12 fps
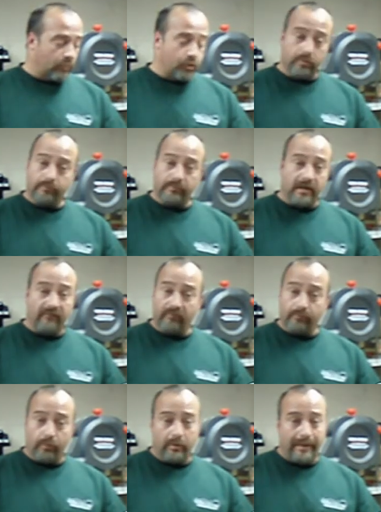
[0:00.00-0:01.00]
Shouldn't
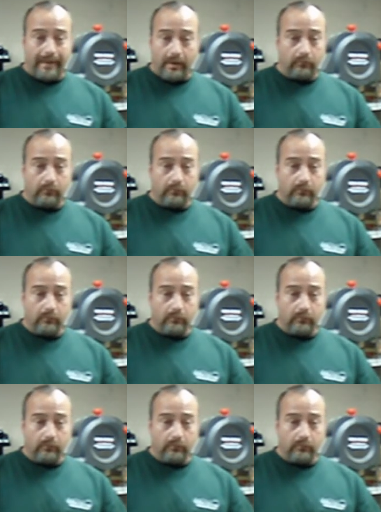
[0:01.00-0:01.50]
ever burn out,